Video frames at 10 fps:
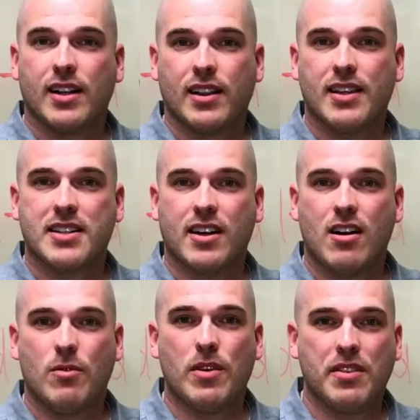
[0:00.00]
let's get
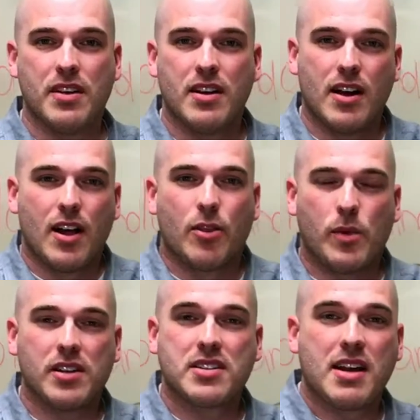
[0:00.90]
on with it. The
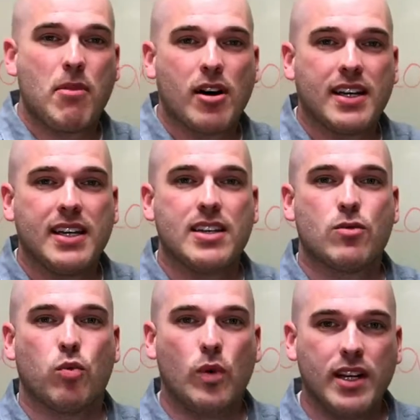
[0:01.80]
real estate market is
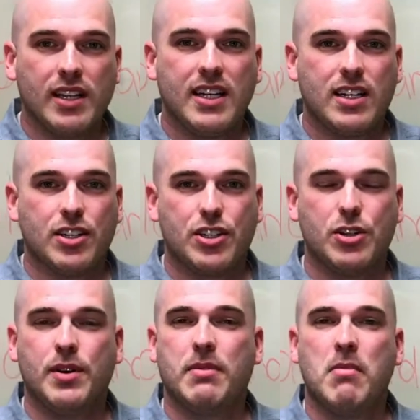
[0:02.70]
really
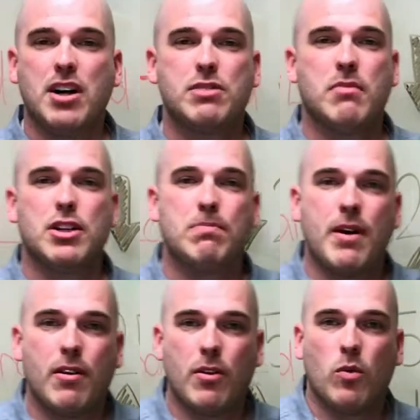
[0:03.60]
doing much
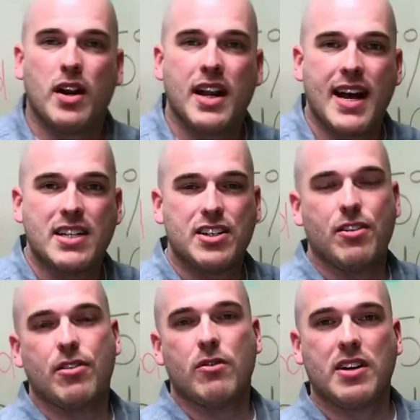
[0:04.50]
better than what it has
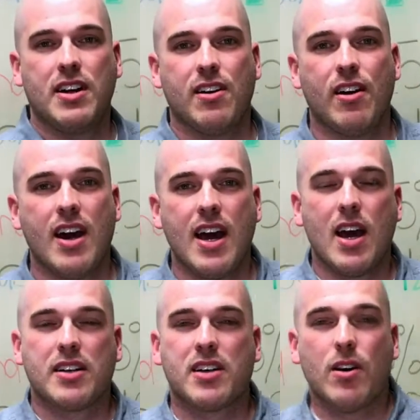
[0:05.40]
year over year.
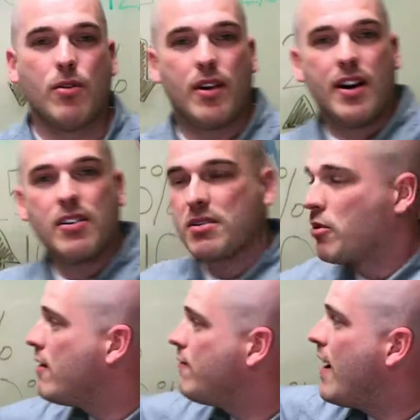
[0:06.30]
So here's some
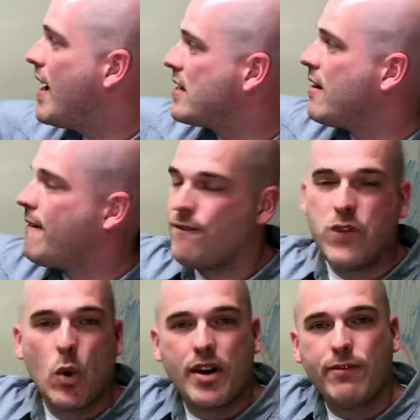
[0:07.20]
great facts.
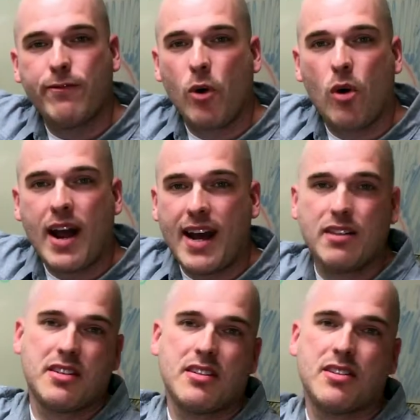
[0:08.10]
44
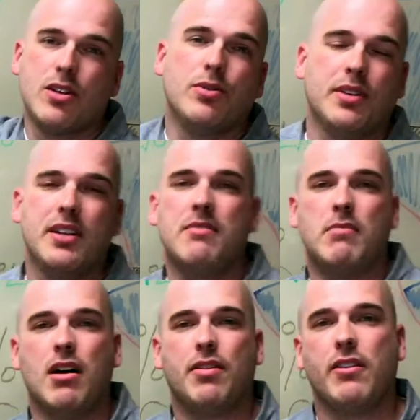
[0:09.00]
houses sold in the
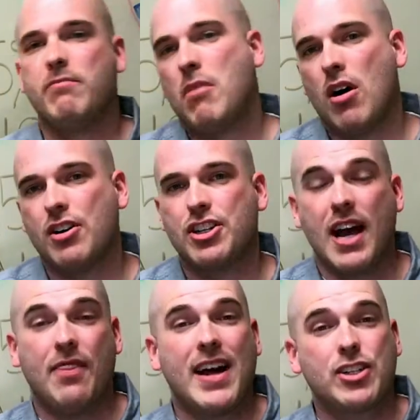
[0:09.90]
month of March.
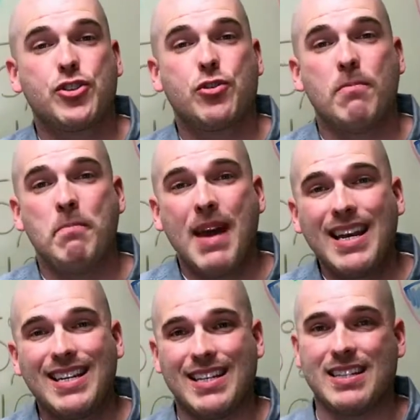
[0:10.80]
That's
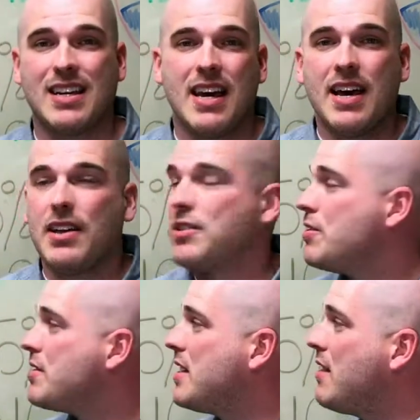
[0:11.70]
tremendous. To
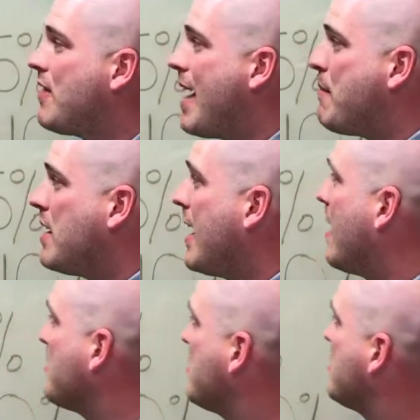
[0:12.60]
see that many
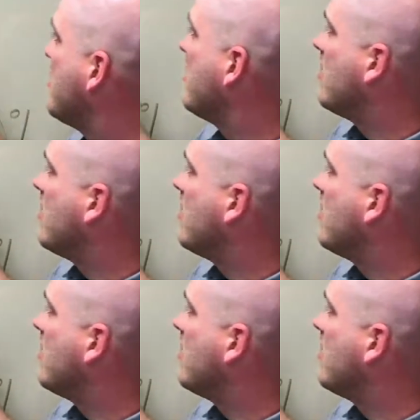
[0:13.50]
houses,